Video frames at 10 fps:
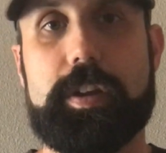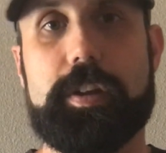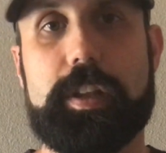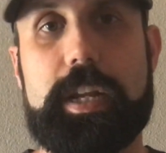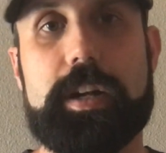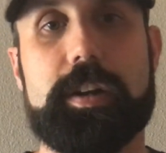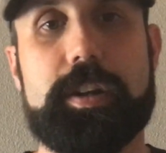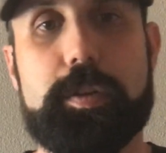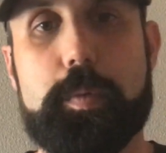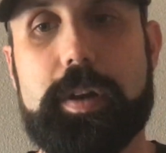a leader and
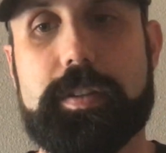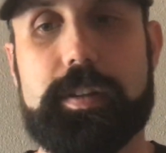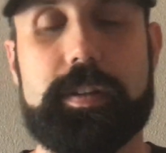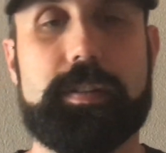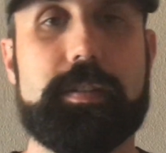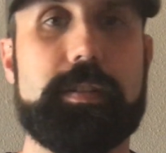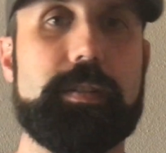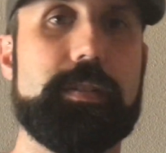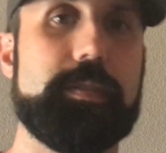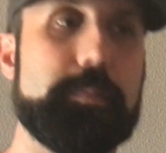you want to
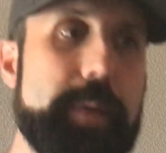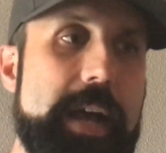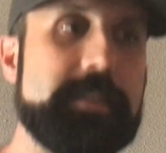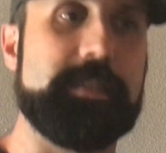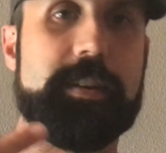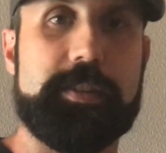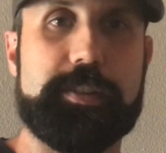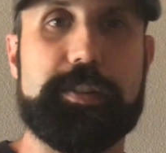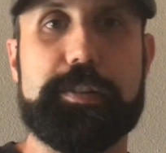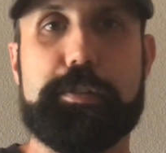pass this on to
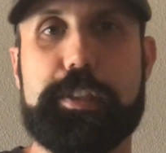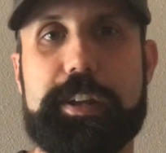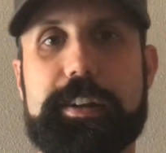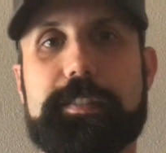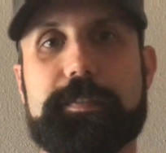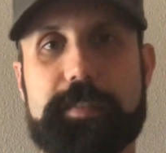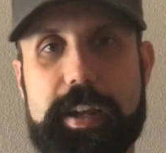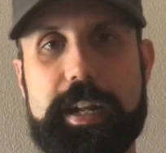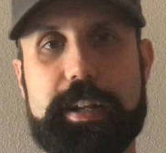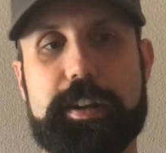your youth leader, they
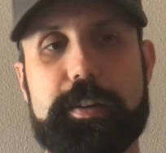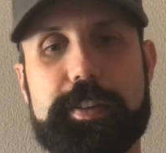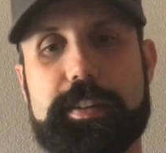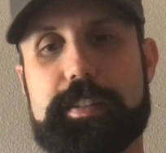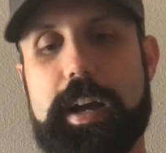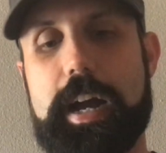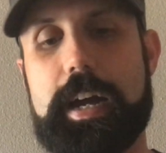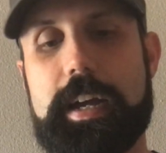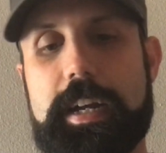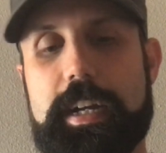need to know this.
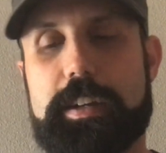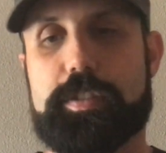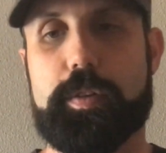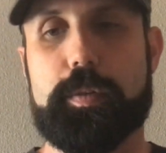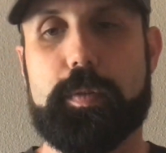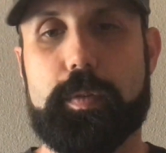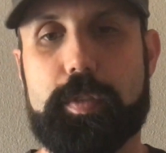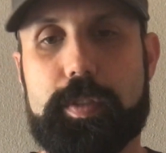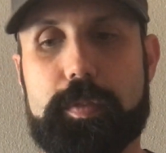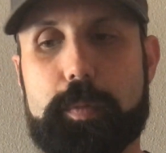So
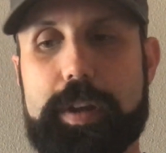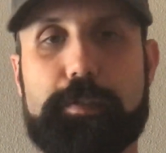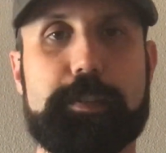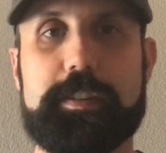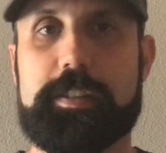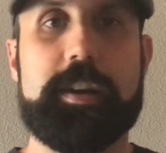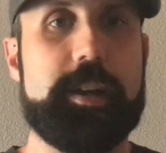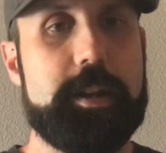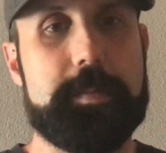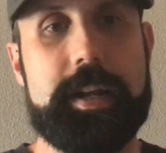when you first log
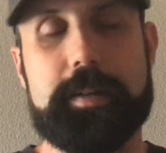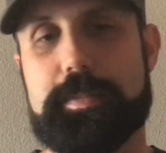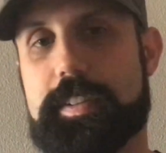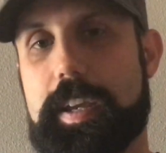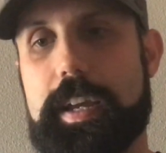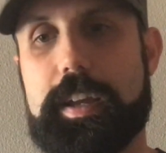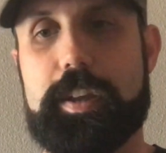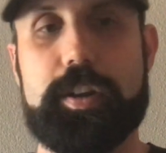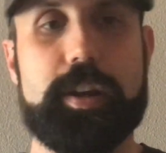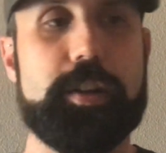into MinHub Sync,
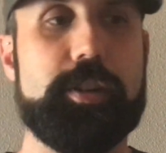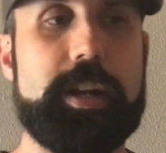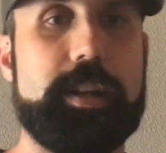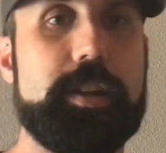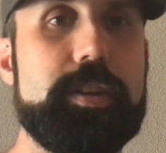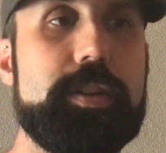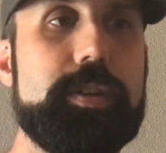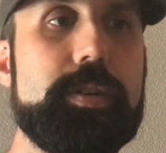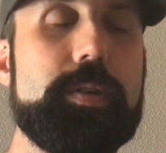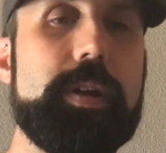you're going to create a
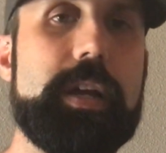new